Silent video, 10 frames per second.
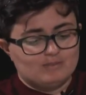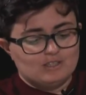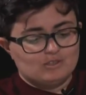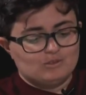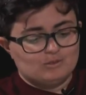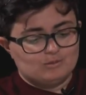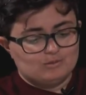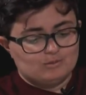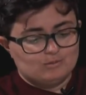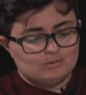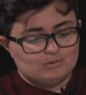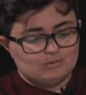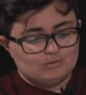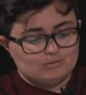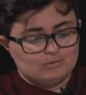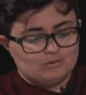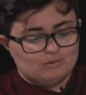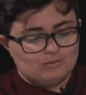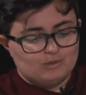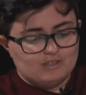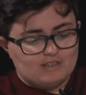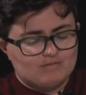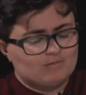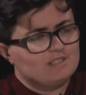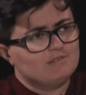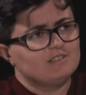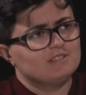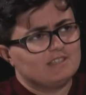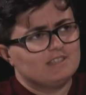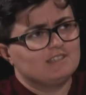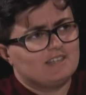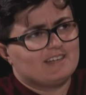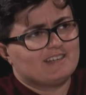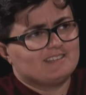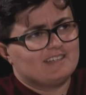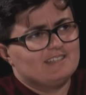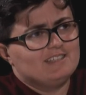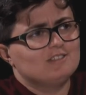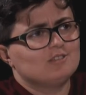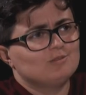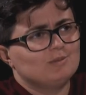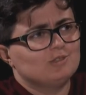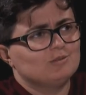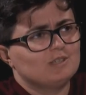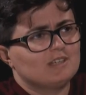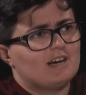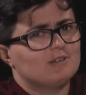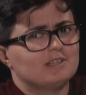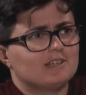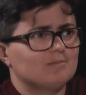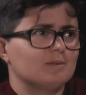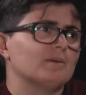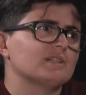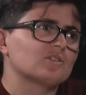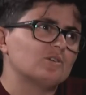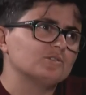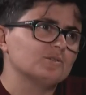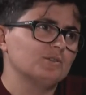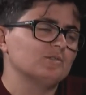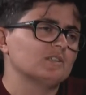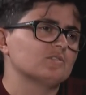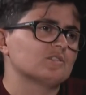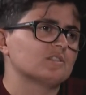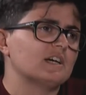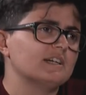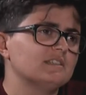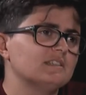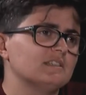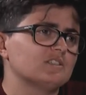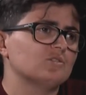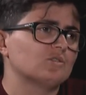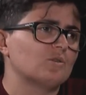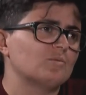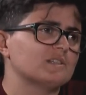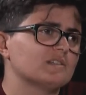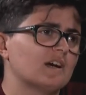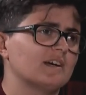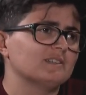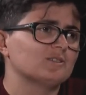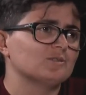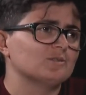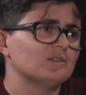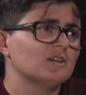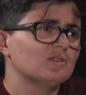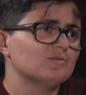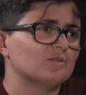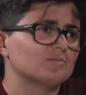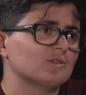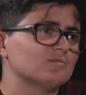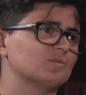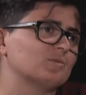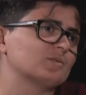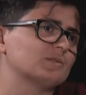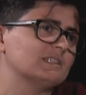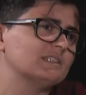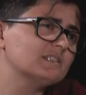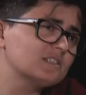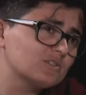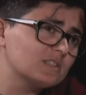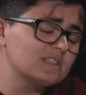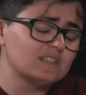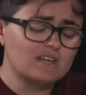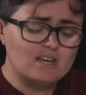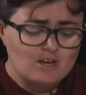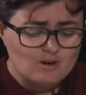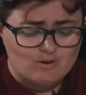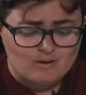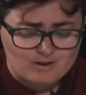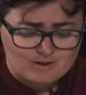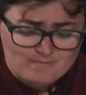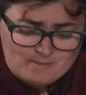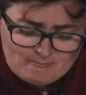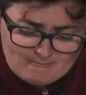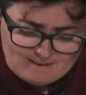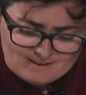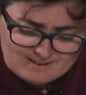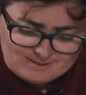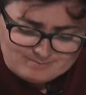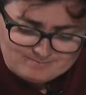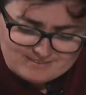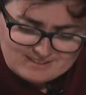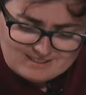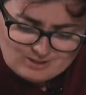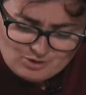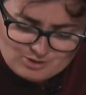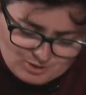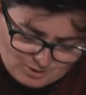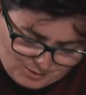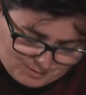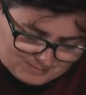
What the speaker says: to do what they really feel they need to be doing and how they can be best contributing to society. It's not always tied to for-profit work within industries, or also.